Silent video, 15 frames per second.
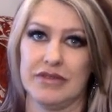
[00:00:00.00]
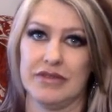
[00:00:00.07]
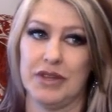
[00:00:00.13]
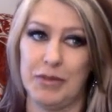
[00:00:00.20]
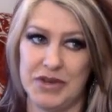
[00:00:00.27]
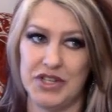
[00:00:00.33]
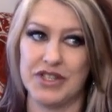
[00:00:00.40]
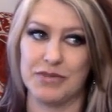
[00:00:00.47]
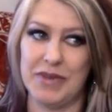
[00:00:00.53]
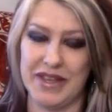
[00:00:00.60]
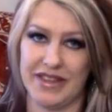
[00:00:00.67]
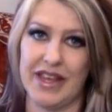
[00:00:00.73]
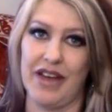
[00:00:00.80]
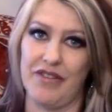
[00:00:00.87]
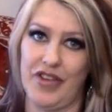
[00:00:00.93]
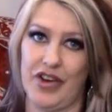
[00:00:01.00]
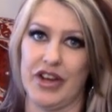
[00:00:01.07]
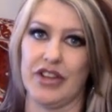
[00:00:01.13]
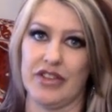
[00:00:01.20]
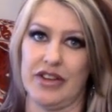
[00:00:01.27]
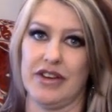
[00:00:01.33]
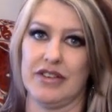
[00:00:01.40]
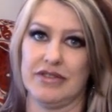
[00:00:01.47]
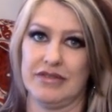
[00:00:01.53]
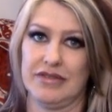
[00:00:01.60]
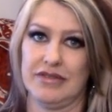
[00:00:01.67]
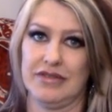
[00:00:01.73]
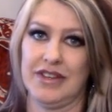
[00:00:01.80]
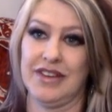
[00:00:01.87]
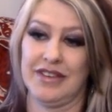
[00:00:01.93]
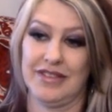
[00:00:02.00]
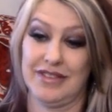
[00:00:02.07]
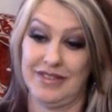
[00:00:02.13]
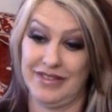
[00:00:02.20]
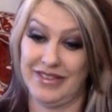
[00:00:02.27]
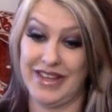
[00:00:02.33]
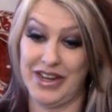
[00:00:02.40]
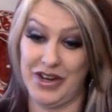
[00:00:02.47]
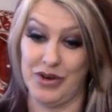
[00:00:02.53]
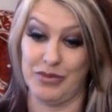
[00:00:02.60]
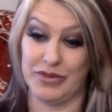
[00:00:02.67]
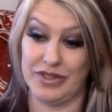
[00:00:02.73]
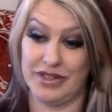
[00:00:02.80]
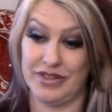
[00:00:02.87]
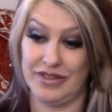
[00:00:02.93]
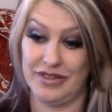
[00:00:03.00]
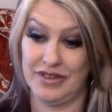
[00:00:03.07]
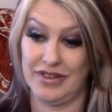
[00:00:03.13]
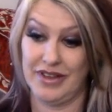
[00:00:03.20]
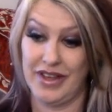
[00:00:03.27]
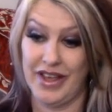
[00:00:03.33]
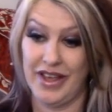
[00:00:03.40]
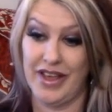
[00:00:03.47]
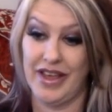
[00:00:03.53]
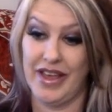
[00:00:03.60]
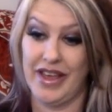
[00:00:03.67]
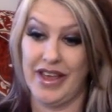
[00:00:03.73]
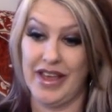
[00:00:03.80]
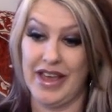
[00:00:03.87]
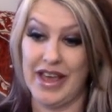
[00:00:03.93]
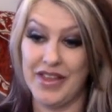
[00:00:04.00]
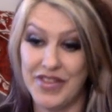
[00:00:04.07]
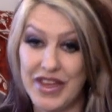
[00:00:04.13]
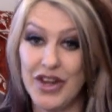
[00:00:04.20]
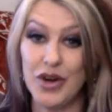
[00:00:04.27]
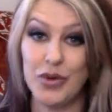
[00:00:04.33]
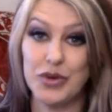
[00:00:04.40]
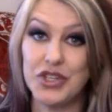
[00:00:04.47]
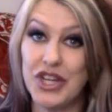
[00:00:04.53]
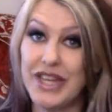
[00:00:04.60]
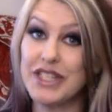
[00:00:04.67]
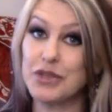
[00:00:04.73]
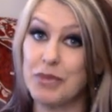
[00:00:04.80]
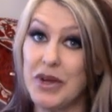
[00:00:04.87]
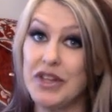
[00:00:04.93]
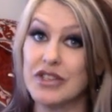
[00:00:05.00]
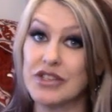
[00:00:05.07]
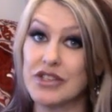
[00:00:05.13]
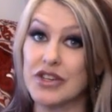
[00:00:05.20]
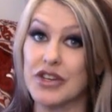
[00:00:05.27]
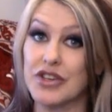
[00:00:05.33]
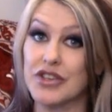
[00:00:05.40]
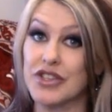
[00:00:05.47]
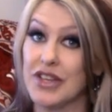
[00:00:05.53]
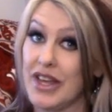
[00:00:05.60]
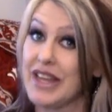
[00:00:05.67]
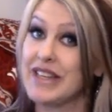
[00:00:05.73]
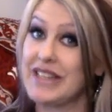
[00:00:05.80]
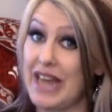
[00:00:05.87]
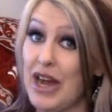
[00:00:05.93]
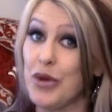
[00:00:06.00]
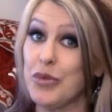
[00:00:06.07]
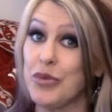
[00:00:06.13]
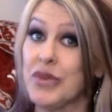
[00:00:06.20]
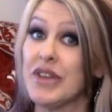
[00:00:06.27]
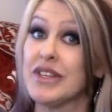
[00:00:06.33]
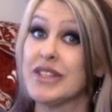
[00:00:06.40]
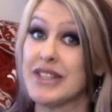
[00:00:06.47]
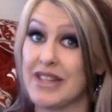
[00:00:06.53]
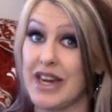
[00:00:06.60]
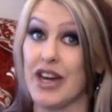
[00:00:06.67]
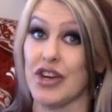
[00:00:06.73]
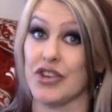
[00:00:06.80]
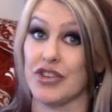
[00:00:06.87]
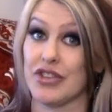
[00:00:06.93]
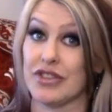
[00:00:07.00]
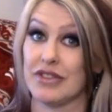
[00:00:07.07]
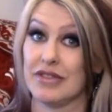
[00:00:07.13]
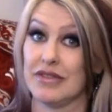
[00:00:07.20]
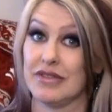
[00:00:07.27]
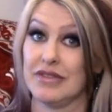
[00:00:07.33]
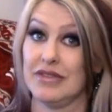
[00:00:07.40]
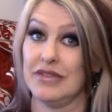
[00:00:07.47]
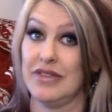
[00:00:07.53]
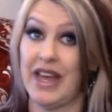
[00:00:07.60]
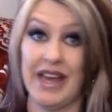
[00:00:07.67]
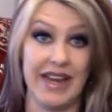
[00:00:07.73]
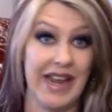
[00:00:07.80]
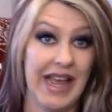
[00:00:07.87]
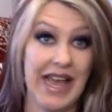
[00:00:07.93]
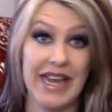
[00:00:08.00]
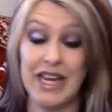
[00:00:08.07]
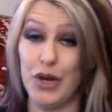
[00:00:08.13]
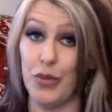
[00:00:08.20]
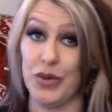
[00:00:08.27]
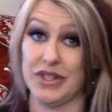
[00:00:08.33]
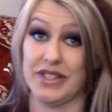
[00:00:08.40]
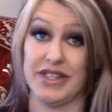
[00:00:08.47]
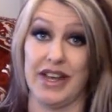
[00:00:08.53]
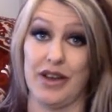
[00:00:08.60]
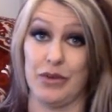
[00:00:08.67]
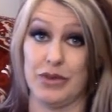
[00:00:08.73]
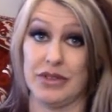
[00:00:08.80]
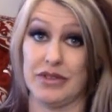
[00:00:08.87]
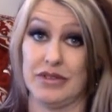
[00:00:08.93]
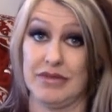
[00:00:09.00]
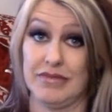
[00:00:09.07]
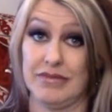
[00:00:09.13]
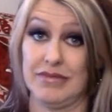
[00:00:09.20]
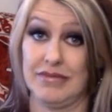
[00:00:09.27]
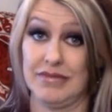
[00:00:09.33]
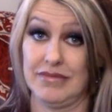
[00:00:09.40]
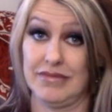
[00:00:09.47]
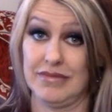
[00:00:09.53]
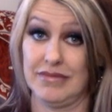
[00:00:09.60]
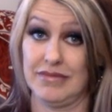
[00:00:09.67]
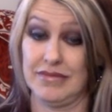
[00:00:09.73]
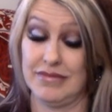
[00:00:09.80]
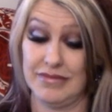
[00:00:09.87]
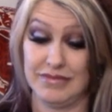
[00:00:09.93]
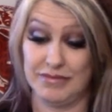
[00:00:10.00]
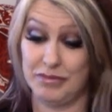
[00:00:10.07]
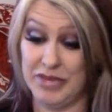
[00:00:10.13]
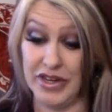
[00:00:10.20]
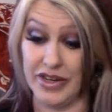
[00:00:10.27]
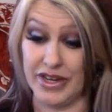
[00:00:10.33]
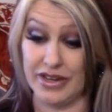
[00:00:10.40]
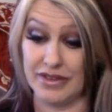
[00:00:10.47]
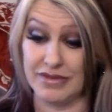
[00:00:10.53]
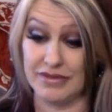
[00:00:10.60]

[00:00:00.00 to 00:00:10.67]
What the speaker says: Let me just make that very clear. They don't. And they don't chase monsters downstairs at anyone's house. Period.